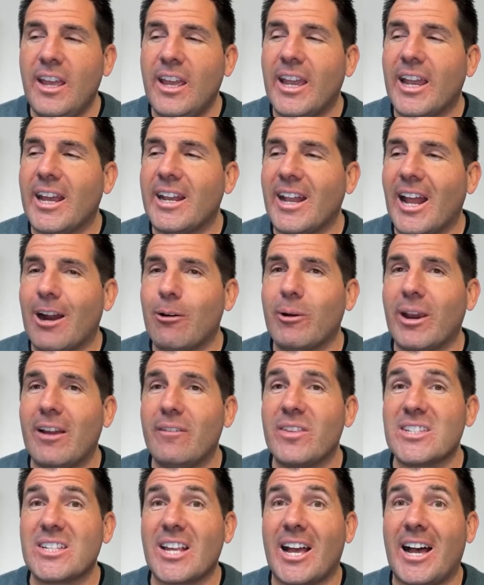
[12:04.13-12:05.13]
And now we have
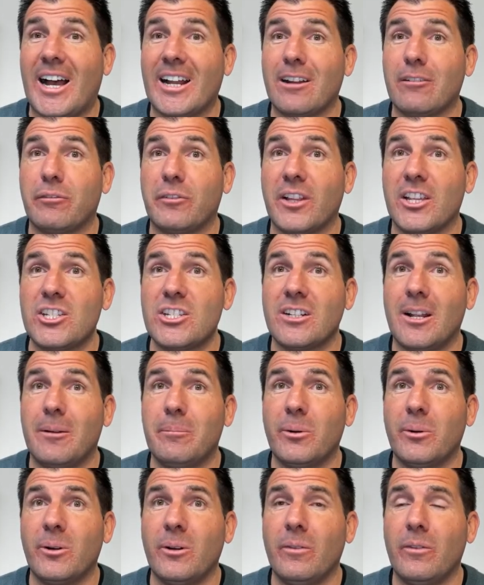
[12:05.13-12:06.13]
this hot inflation
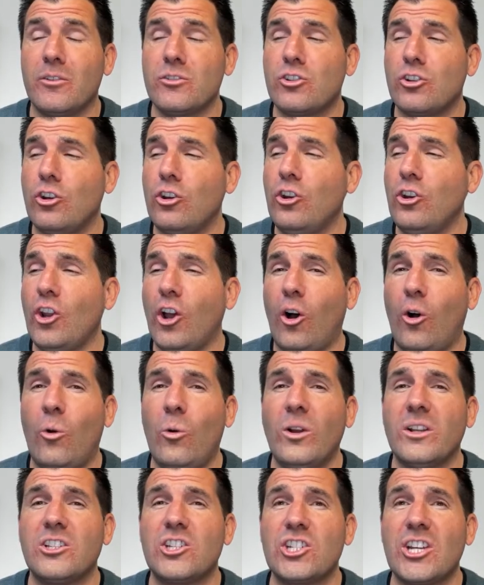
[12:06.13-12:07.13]
number. There's
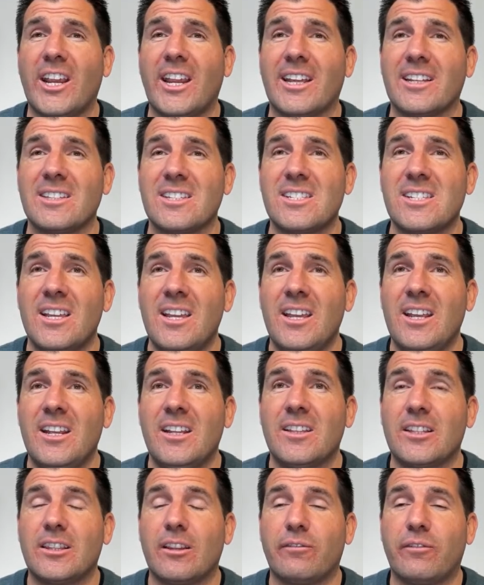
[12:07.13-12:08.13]
no chance
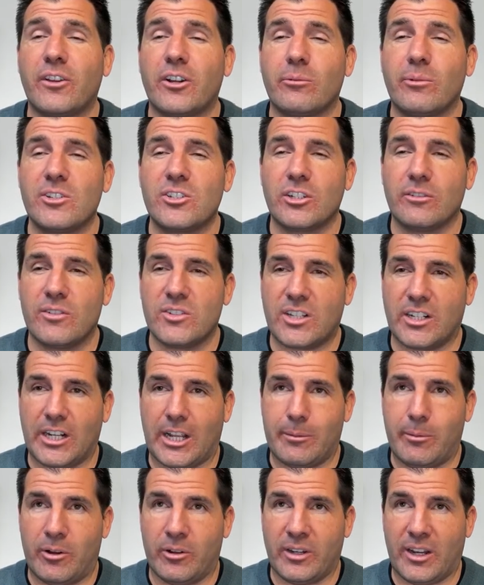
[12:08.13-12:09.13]
that the Federal Reserve is going to
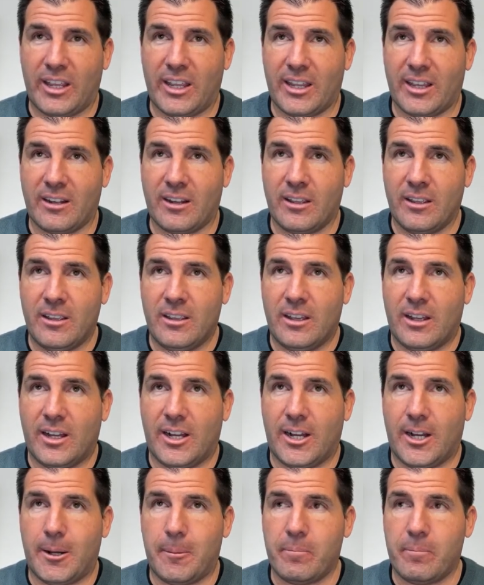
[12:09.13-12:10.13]
come out and
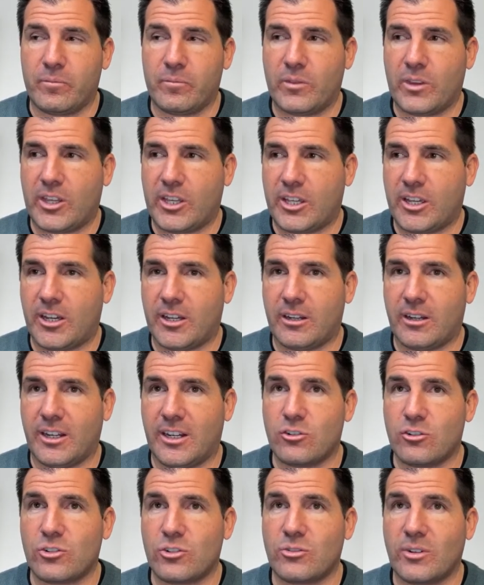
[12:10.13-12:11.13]
um, cut
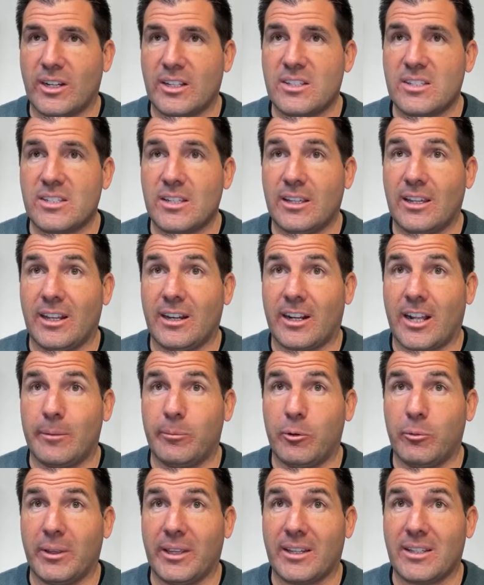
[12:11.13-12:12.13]
interest rates in a
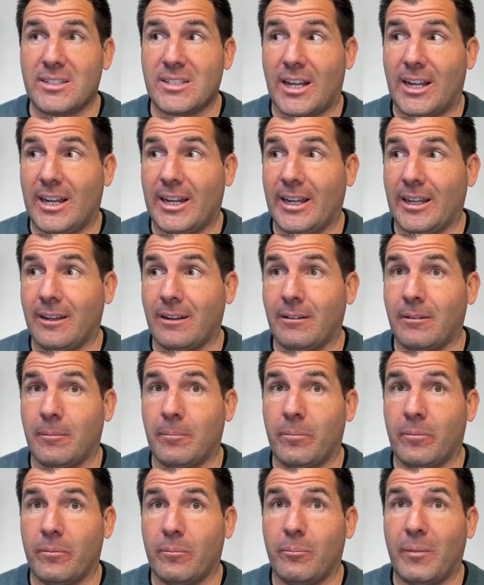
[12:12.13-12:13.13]
couple weeks
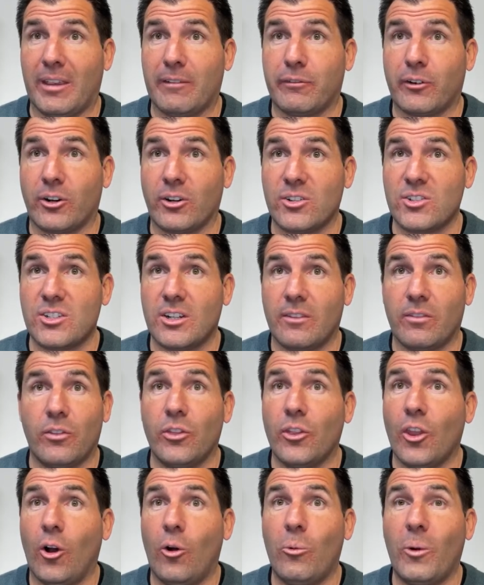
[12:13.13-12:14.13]
on May first.
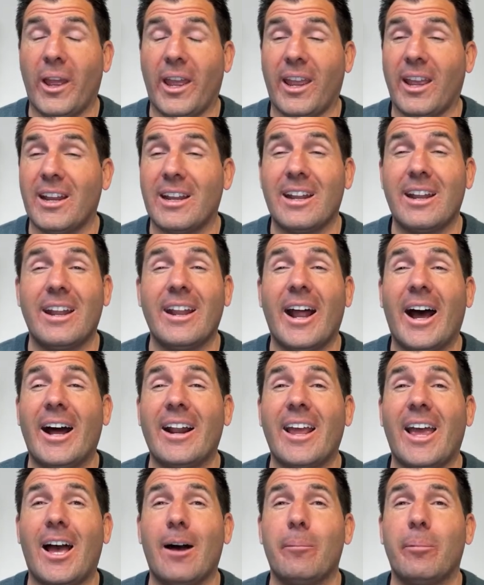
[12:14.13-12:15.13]
No way. Not
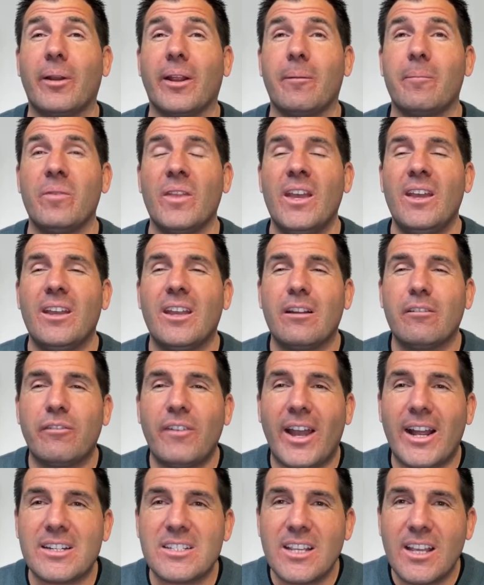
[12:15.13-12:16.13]
happening. In
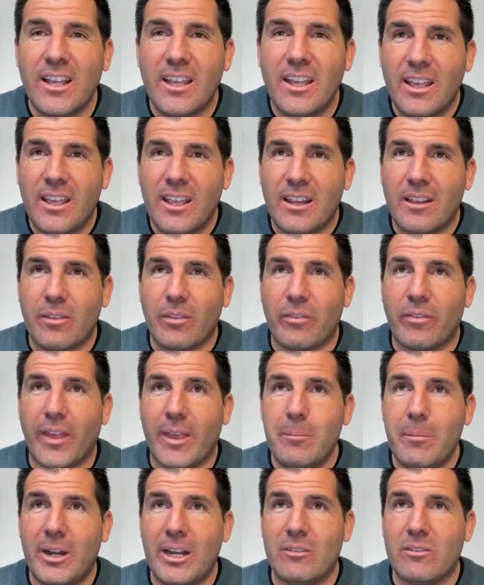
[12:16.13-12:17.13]
fact, they
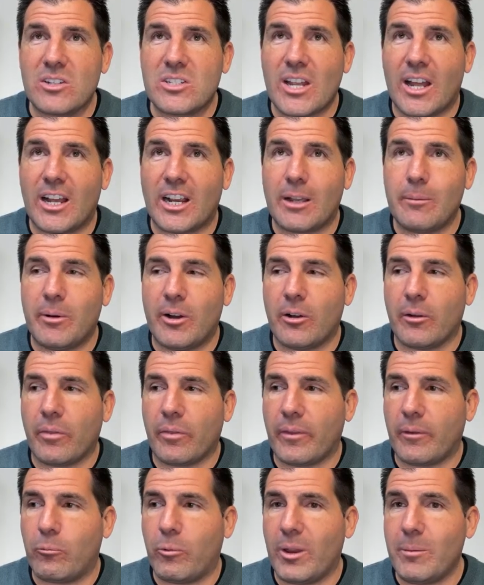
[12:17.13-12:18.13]
might even talk about,
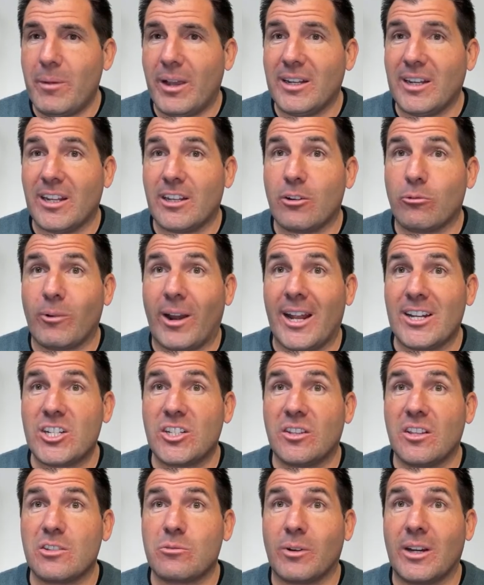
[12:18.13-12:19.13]
we might need to
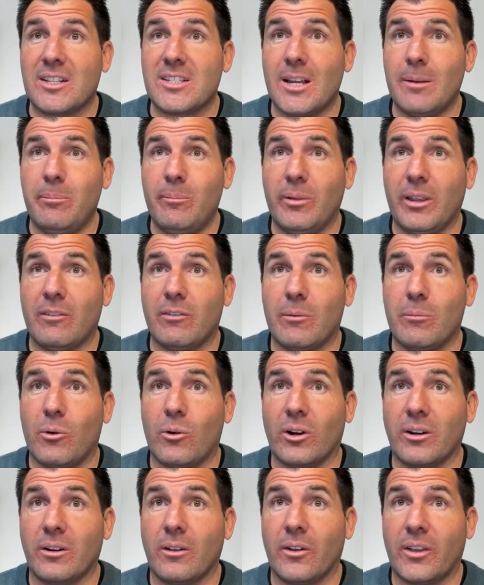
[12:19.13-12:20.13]
ratchet these rates up even
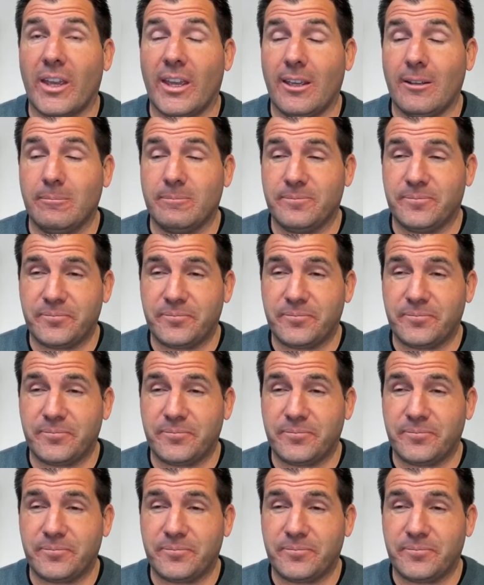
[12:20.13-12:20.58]
more, okay?